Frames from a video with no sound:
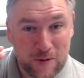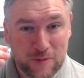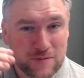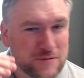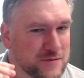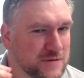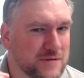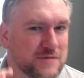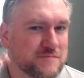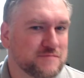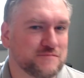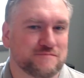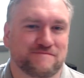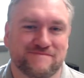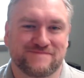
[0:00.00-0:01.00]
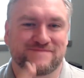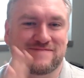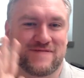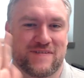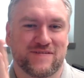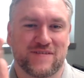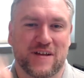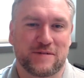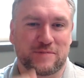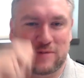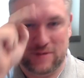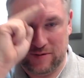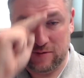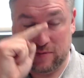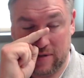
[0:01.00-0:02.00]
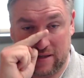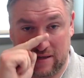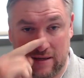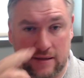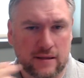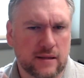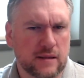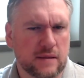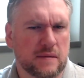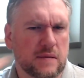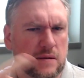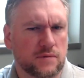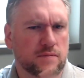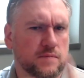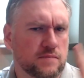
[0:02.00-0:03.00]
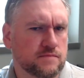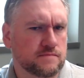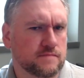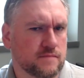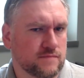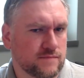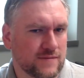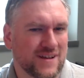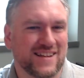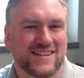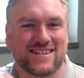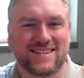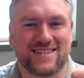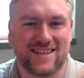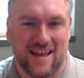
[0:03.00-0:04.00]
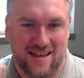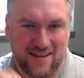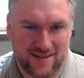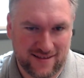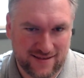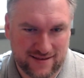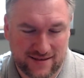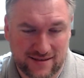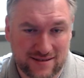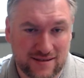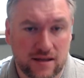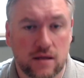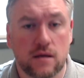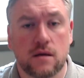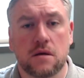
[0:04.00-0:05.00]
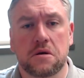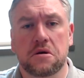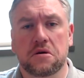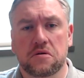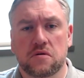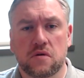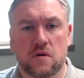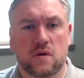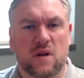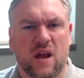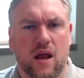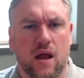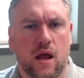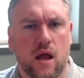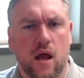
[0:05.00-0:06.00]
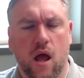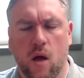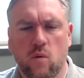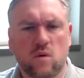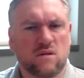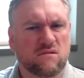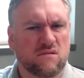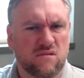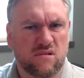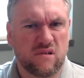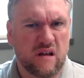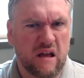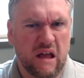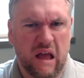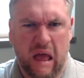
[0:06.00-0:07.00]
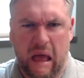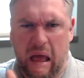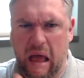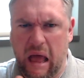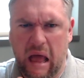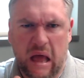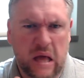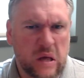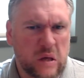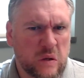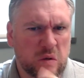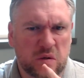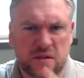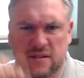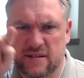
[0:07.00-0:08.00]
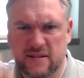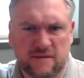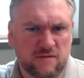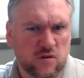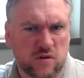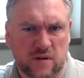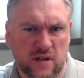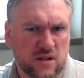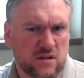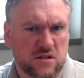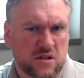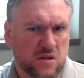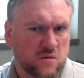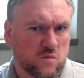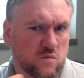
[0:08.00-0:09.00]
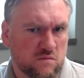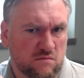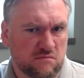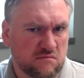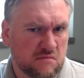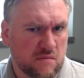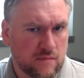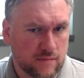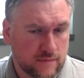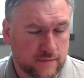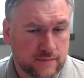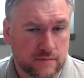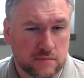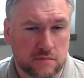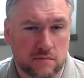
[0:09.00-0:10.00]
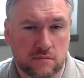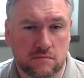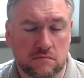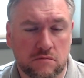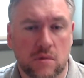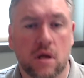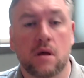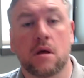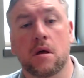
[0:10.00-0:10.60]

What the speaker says: Hello, and welcome to 5 Minutes with Nate. This month's topic is science. Today, I want to talk about how to differentiate with science.